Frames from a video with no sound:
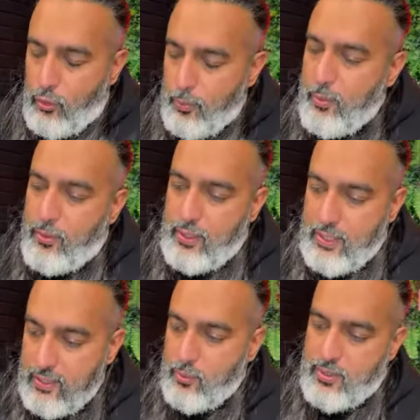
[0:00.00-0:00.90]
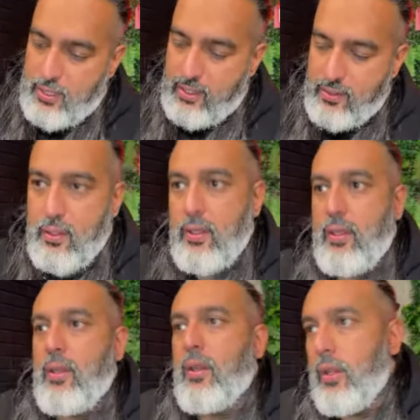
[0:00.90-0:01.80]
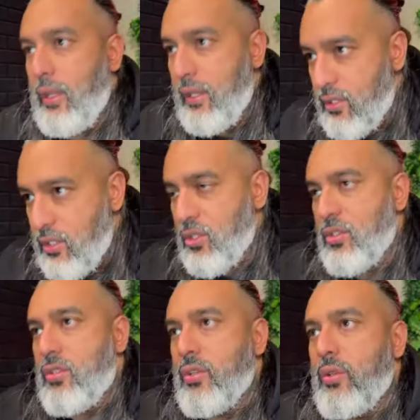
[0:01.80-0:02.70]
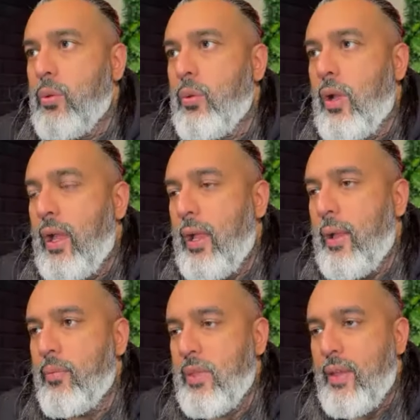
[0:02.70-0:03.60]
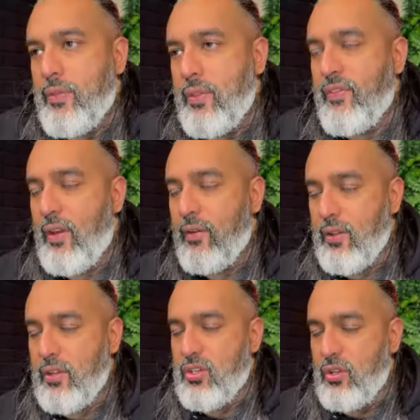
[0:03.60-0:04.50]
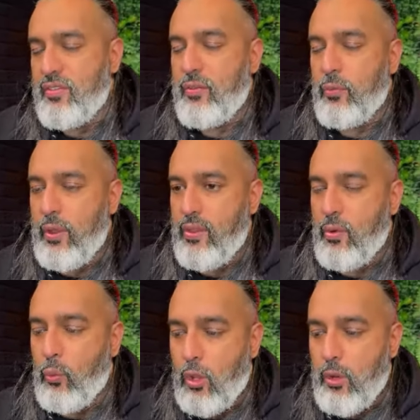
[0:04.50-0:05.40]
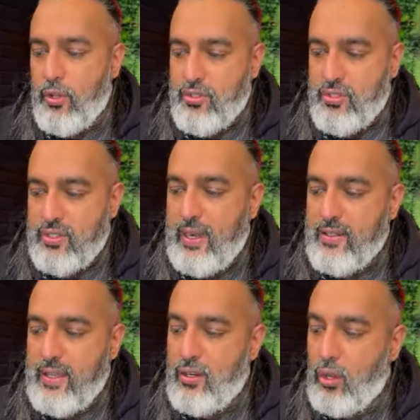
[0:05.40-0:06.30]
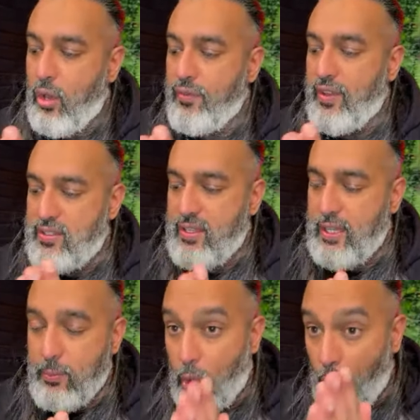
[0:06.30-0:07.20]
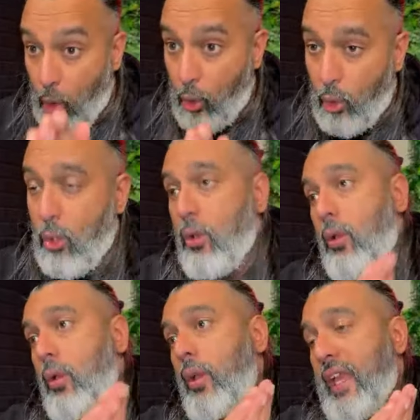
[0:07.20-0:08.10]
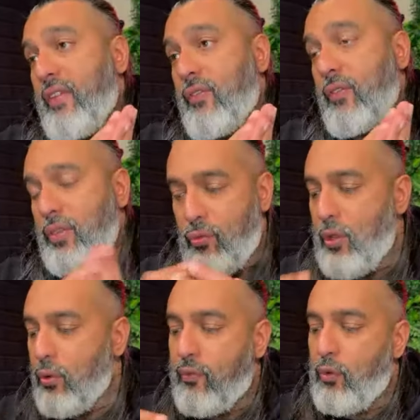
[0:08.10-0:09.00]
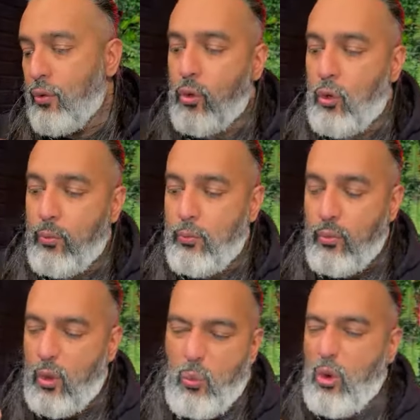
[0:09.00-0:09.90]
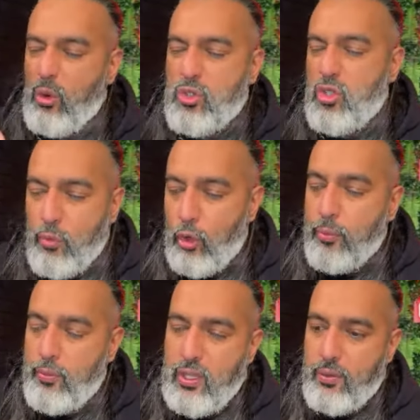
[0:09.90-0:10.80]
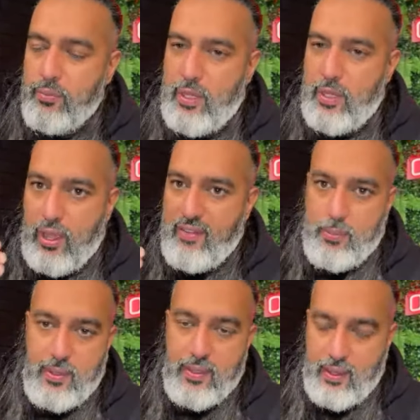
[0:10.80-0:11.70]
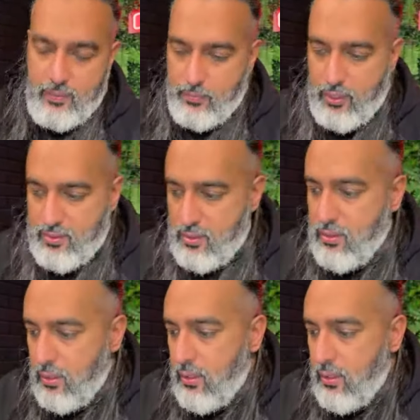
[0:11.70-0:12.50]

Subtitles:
of people that need to attend, in addition to the variation of whether one person can attend of a team, or if 3 or 4 or 1 or 2 more people have to be there present.